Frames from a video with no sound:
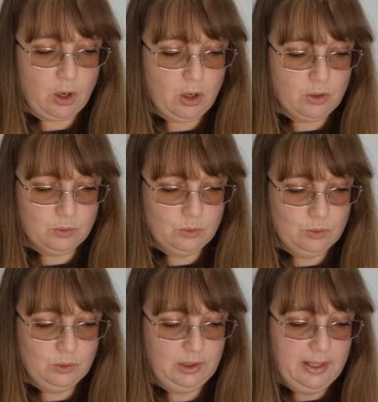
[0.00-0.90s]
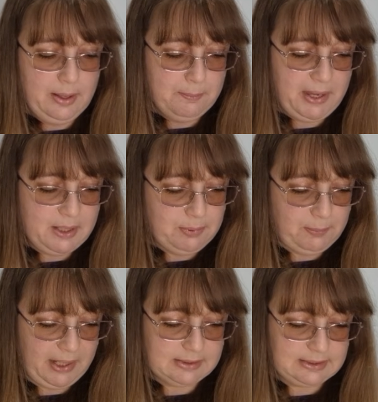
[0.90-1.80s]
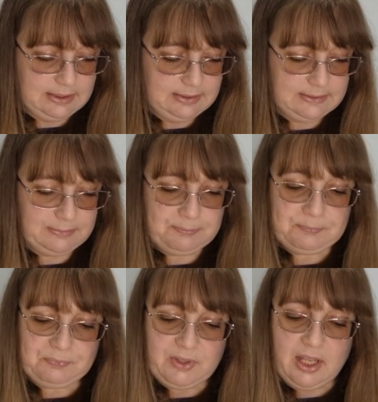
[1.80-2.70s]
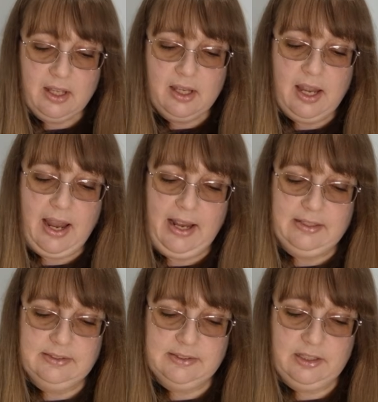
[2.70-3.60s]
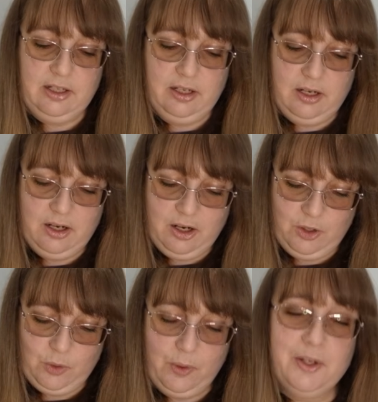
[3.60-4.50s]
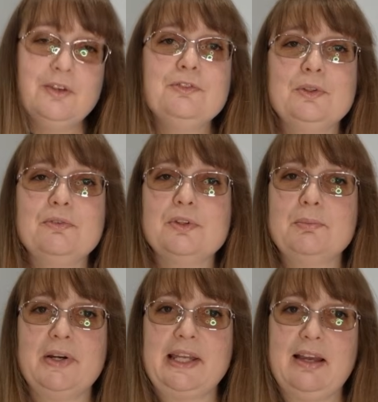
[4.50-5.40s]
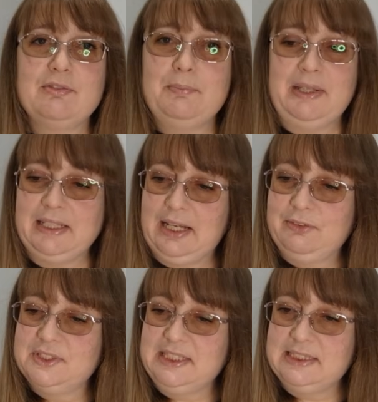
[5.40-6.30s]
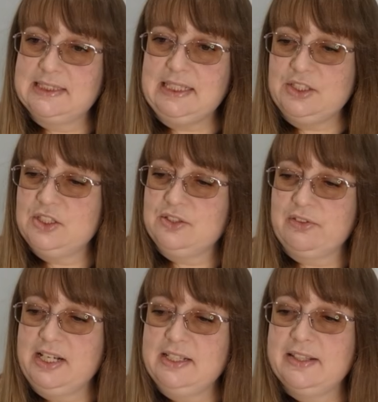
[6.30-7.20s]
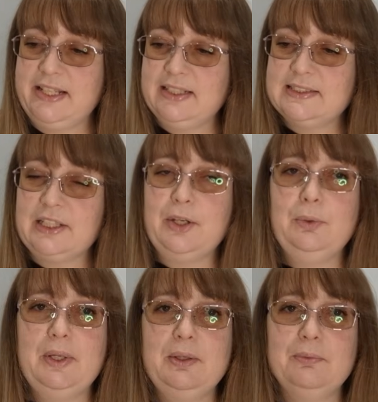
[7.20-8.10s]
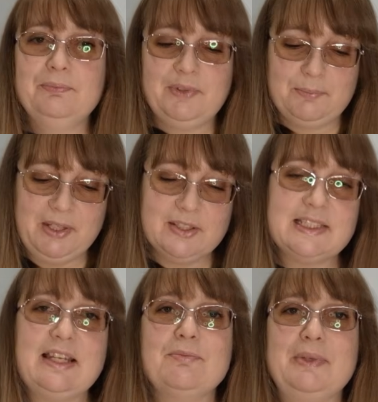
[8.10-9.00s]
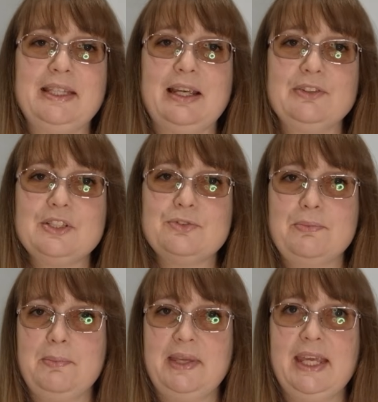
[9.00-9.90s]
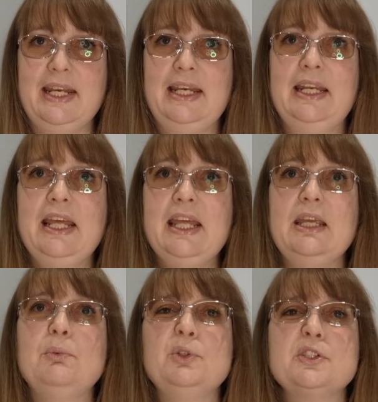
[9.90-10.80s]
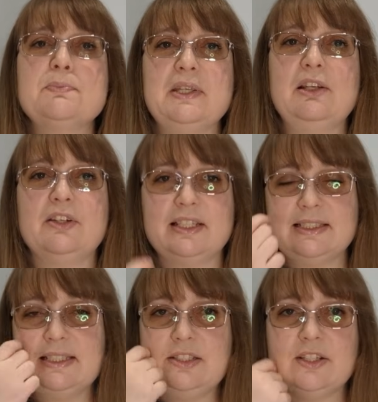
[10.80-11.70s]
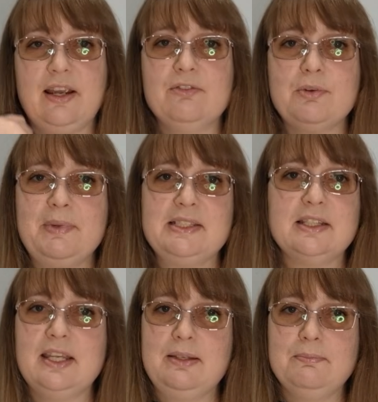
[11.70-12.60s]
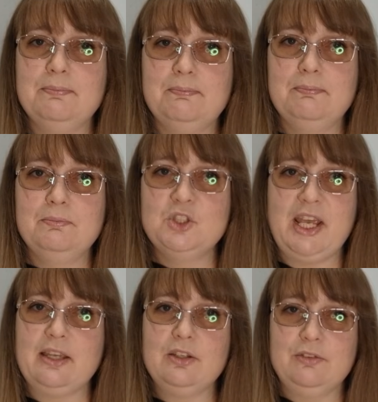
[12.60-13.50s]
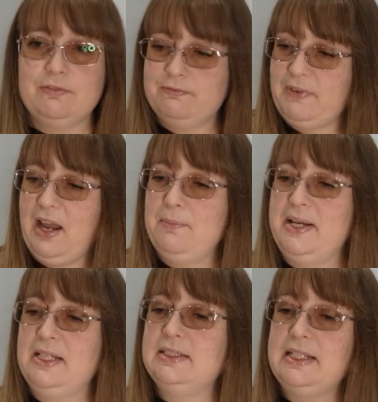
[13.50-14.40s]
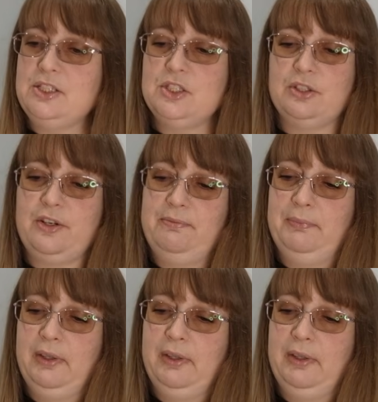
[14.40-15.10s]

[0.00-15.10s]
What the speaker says: are all paper patterns, and quite a few of them I haven't been counting the stitches or anything, so because they haven't been counted from the beginning, it will just be like a stitch count for me to keep check of how many stitches I'm